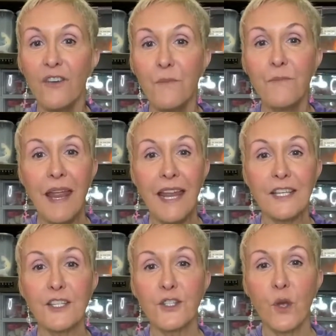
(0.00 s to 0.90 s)

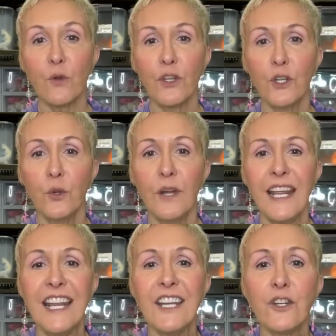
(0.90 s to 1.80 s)
Made so cute,
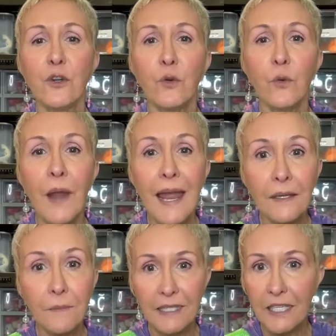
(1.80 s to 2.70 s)

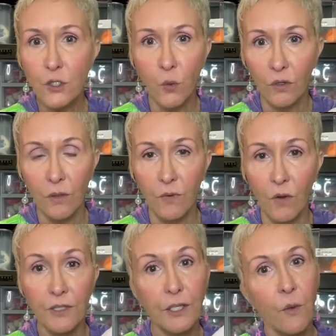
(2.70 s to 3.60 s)
incredibly
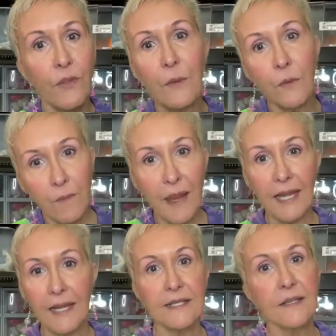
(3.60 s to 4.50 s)
durable. You know, they were
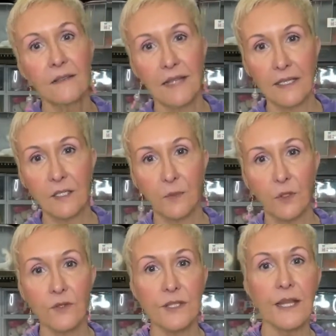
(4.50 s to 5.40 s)
made as
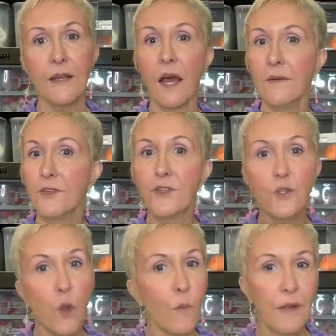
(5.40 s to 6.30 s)
collectibles, and
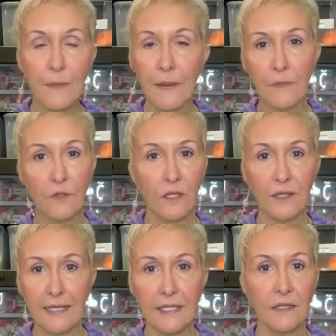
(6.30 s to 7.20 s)
so many people
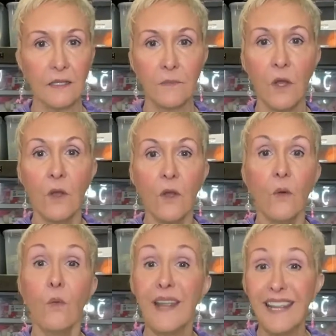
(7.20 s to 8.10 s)
collected them.
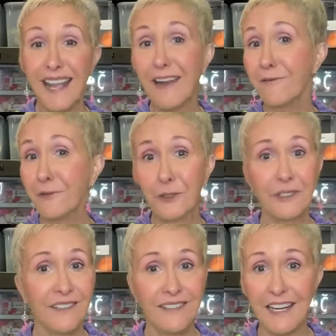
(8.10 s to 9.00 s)
We get full
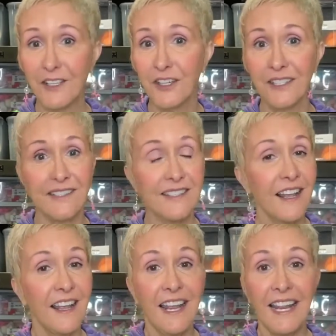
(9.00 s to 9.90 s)
collections.
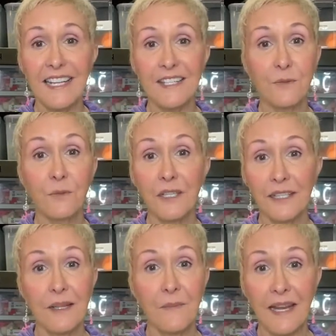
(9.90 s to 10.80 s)
It's
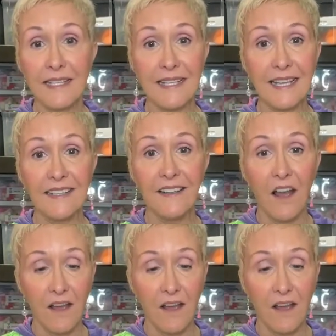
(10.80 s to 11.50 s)
really amazing.